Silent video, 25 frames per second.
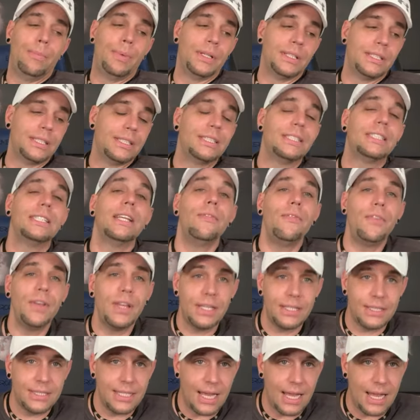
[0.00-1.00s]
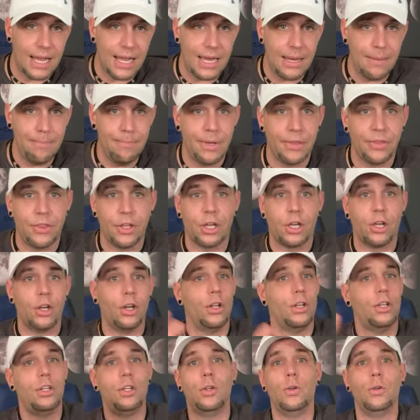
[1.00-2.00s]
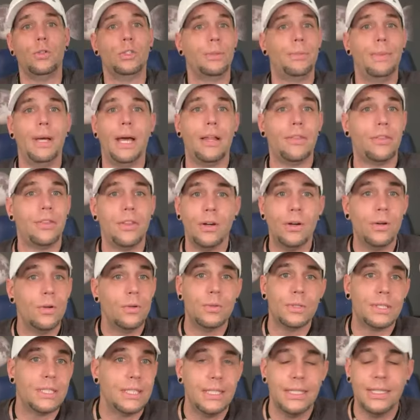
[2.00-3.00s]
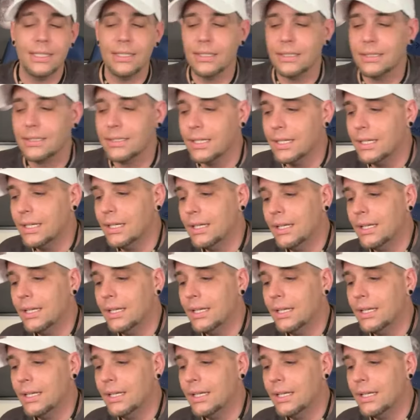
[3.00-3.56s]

Pacific time. But the good news about those is